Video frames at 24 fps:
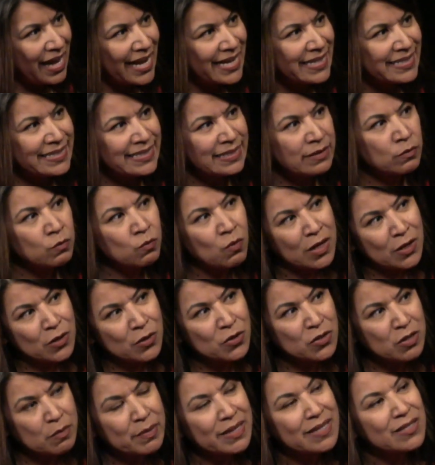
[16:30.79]
I didn't want
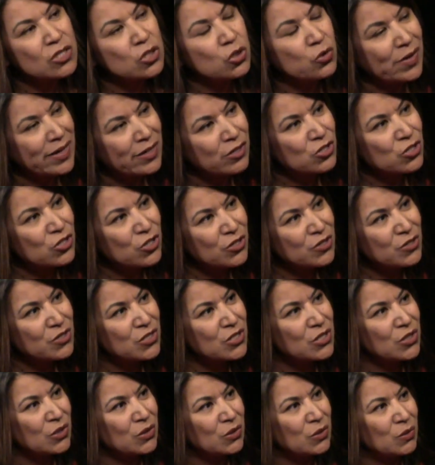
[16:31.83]
her to be a stranger
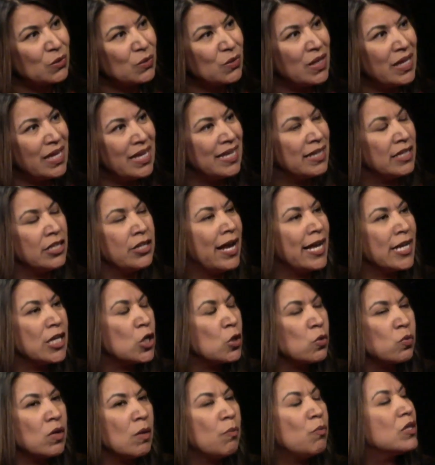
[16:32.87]
to, I
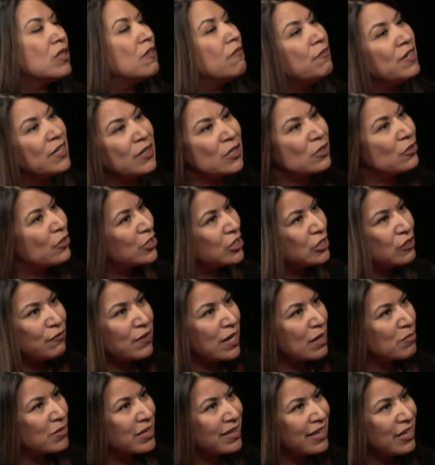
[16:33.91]
grew up with a very large
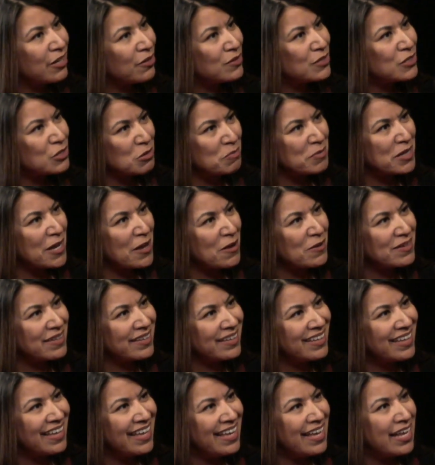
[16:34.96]
family here in Sonoma
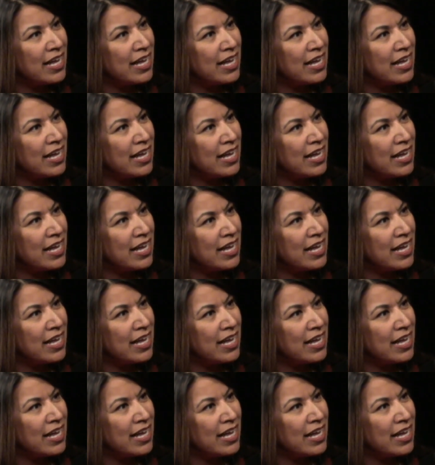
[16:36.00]
County.